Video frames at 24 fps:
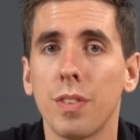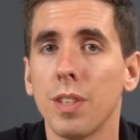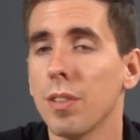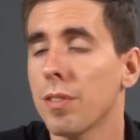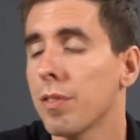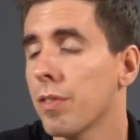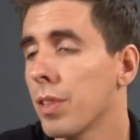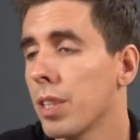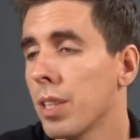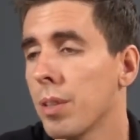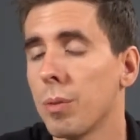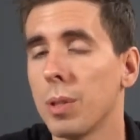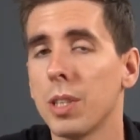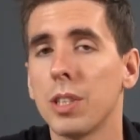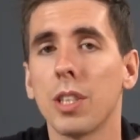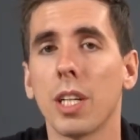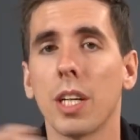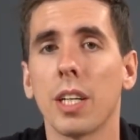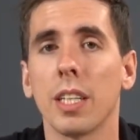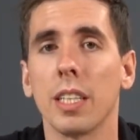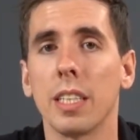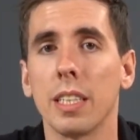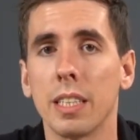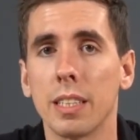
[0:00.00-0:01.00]
feel free to reach
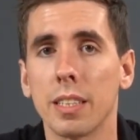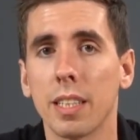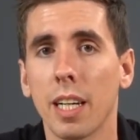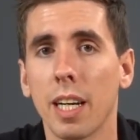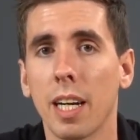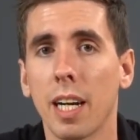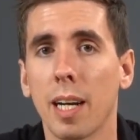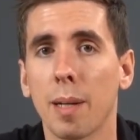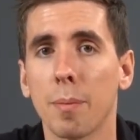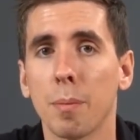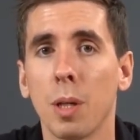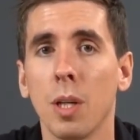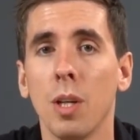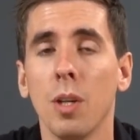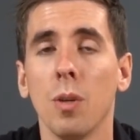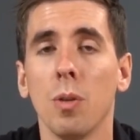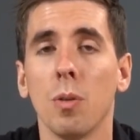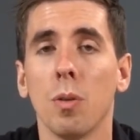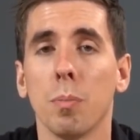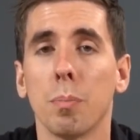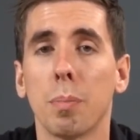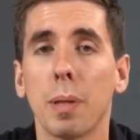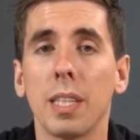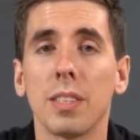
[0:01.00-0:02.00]
out anytime. any time.
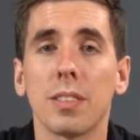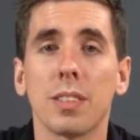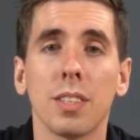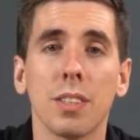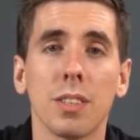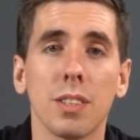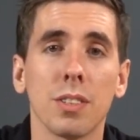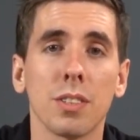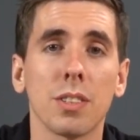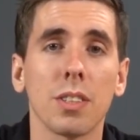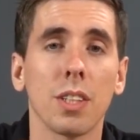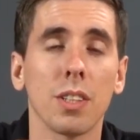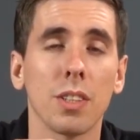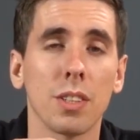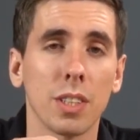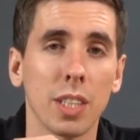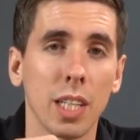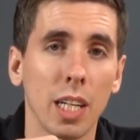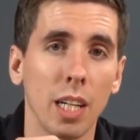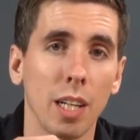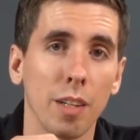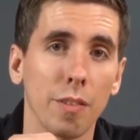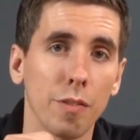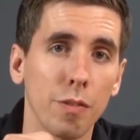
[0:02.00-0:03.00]
We're based here in Southern
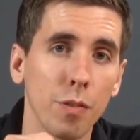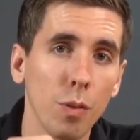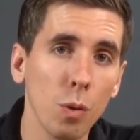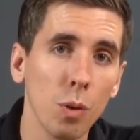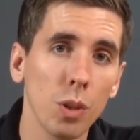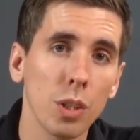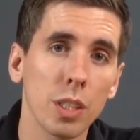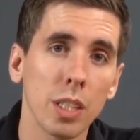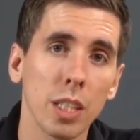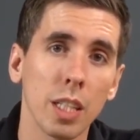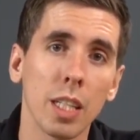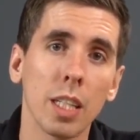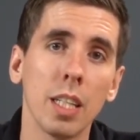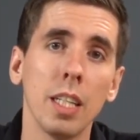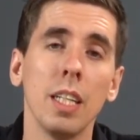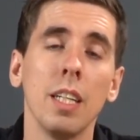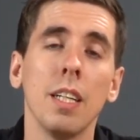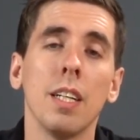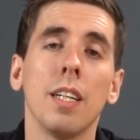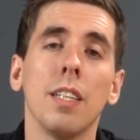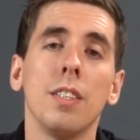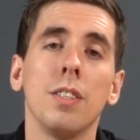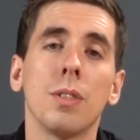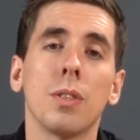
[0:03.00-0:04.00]
California,
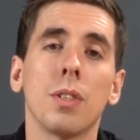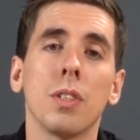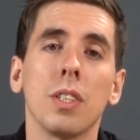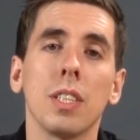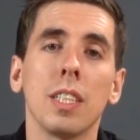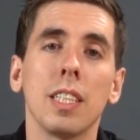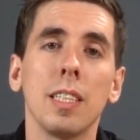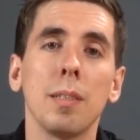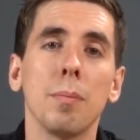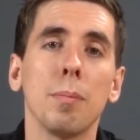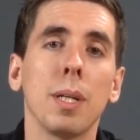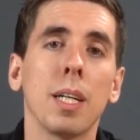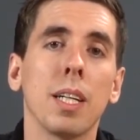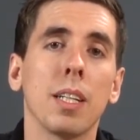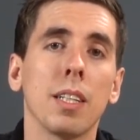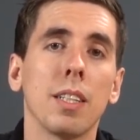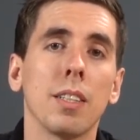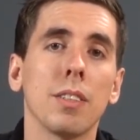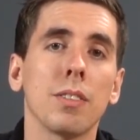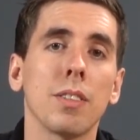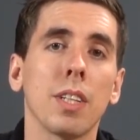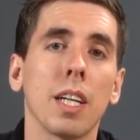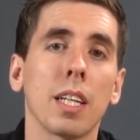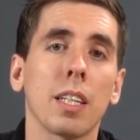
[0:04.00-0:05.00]
and you can email
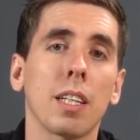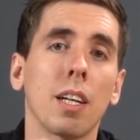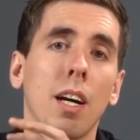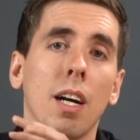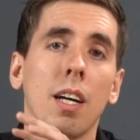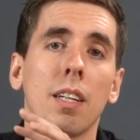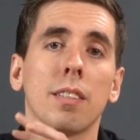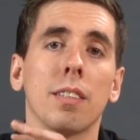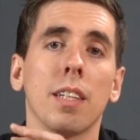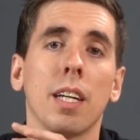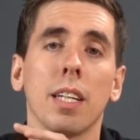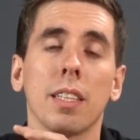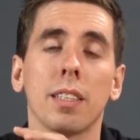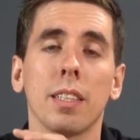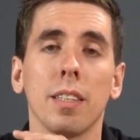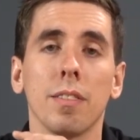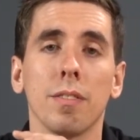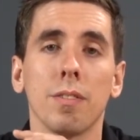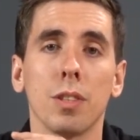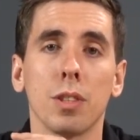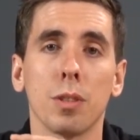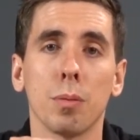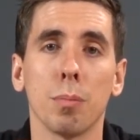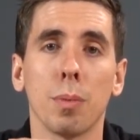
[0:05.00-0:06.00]
us at contact
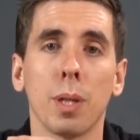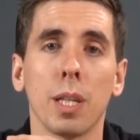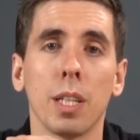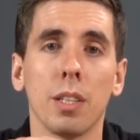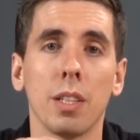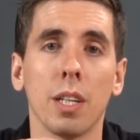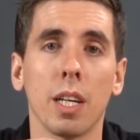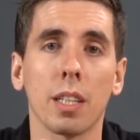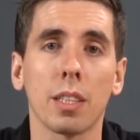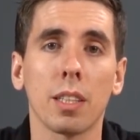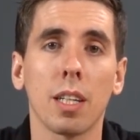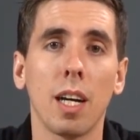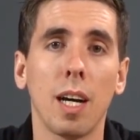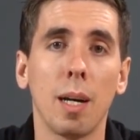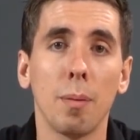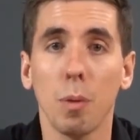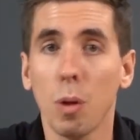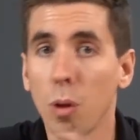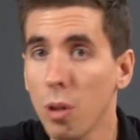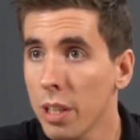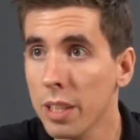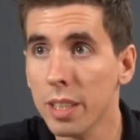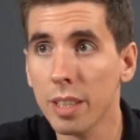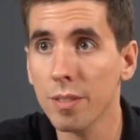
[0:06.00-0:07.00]
at visionminer.com
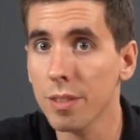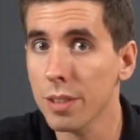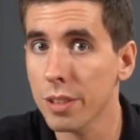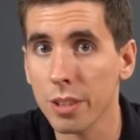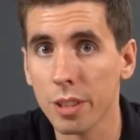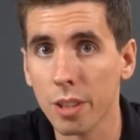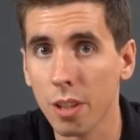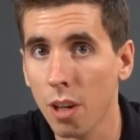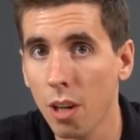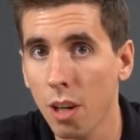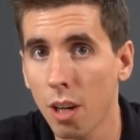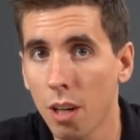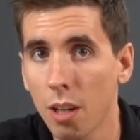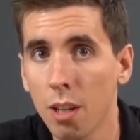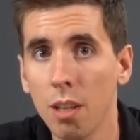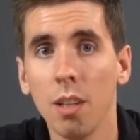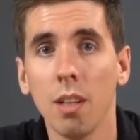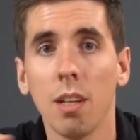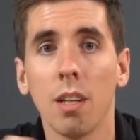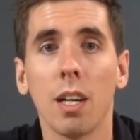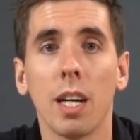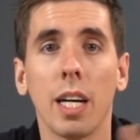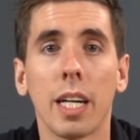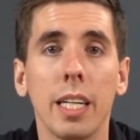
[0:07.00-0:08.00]
or give us a call
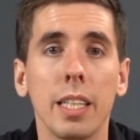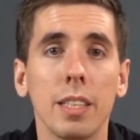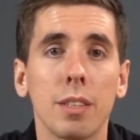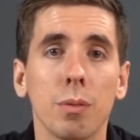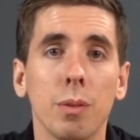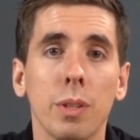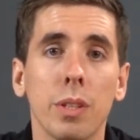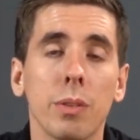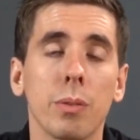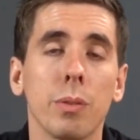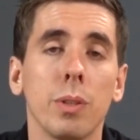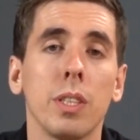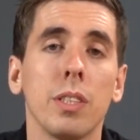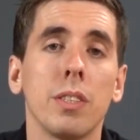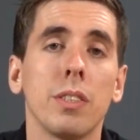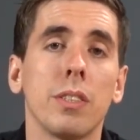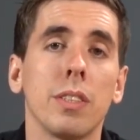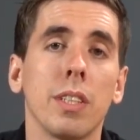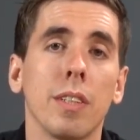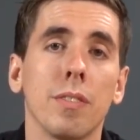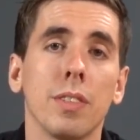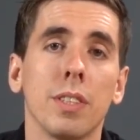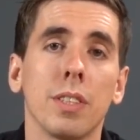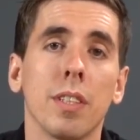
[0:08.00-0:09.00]
at
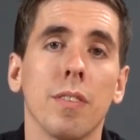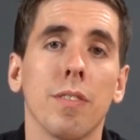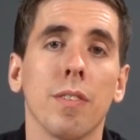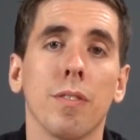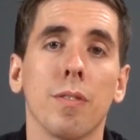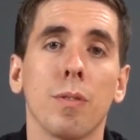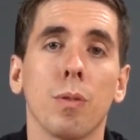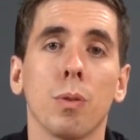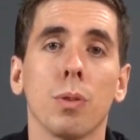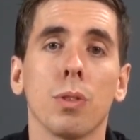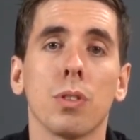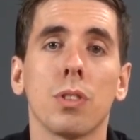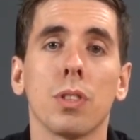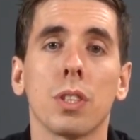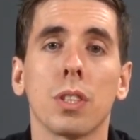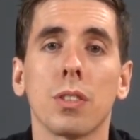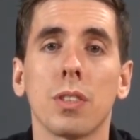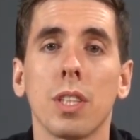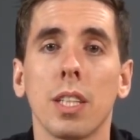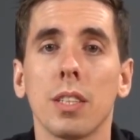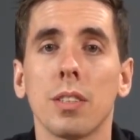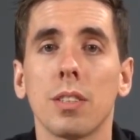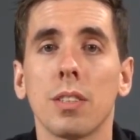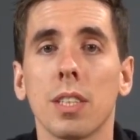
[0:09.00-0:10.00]

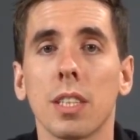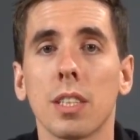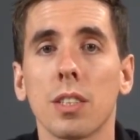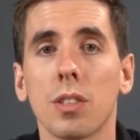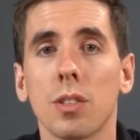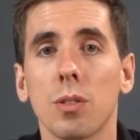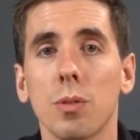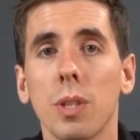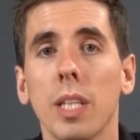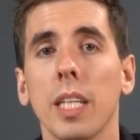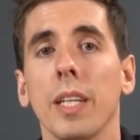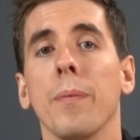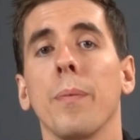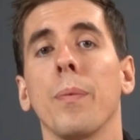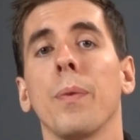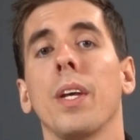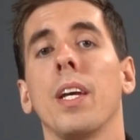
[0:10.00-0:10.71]
833-774-6863.